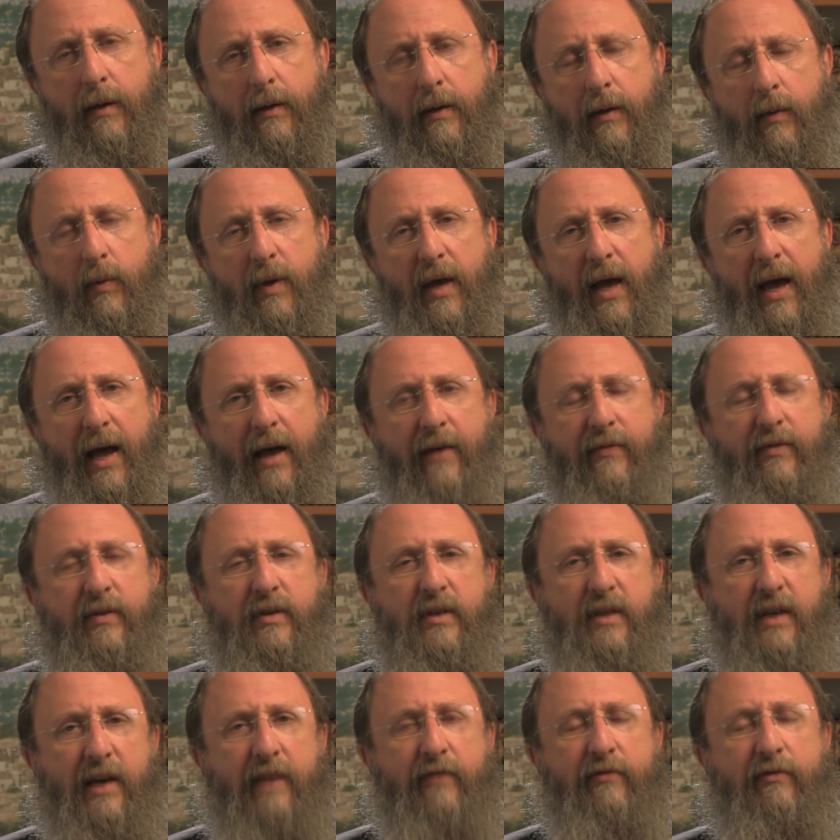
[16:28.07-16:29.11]
That we
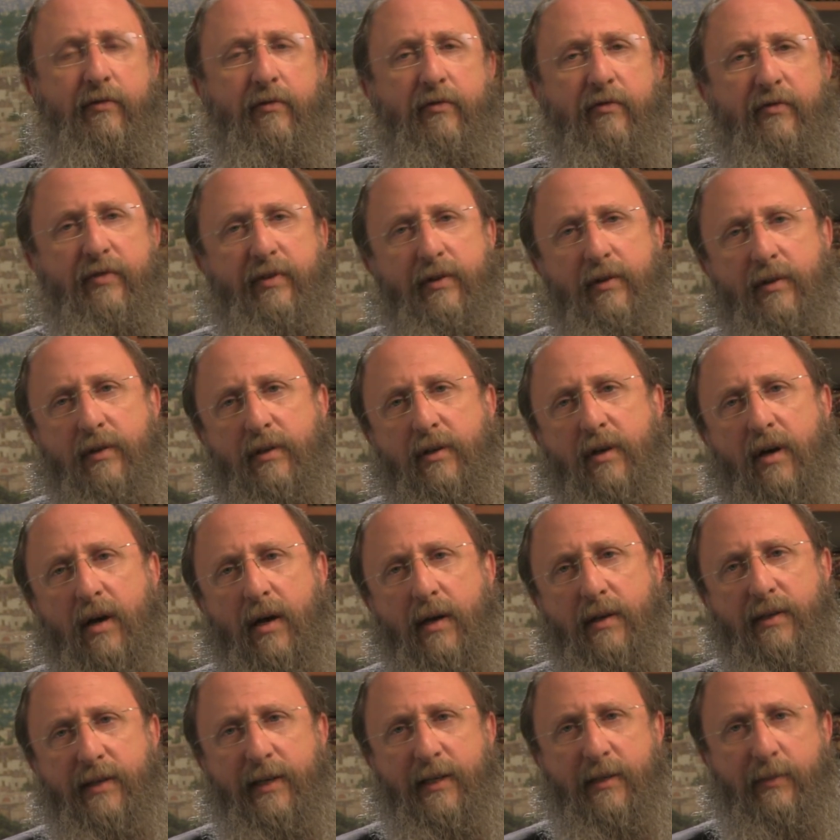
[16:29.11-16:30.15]
haven't yet fulfilled
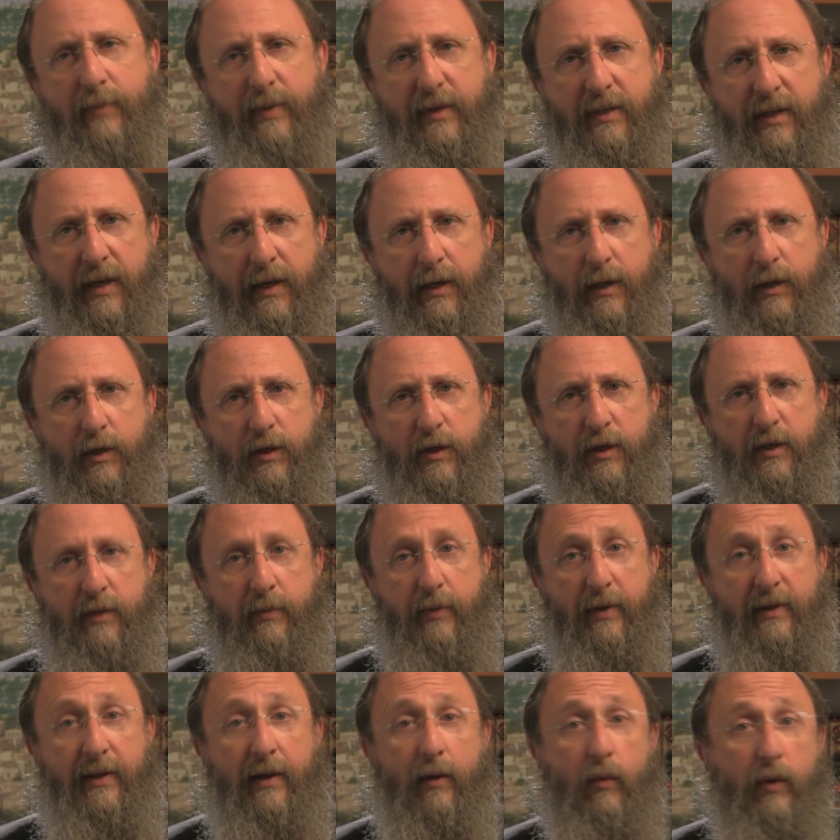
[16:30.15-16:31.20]
God's expectations,
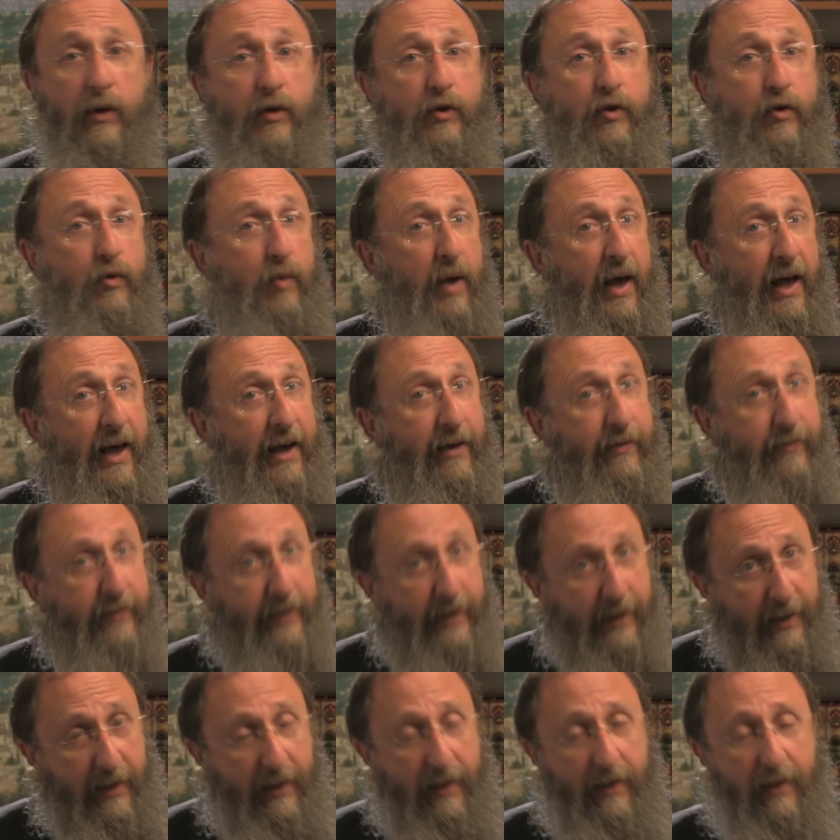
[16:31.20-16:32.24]
but that we do have
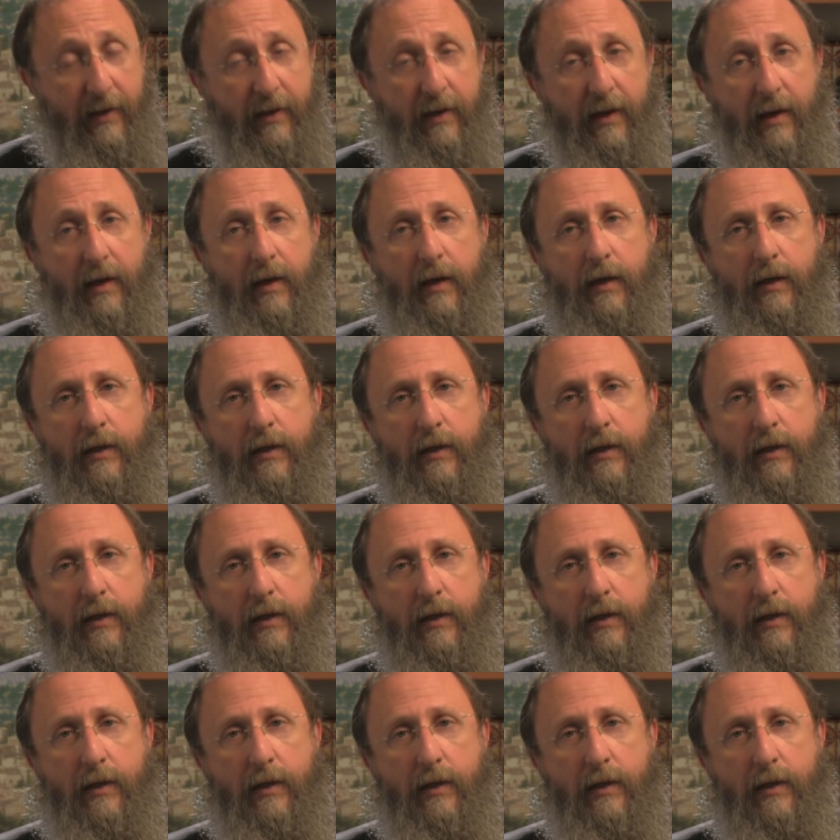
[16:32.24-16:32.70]
the key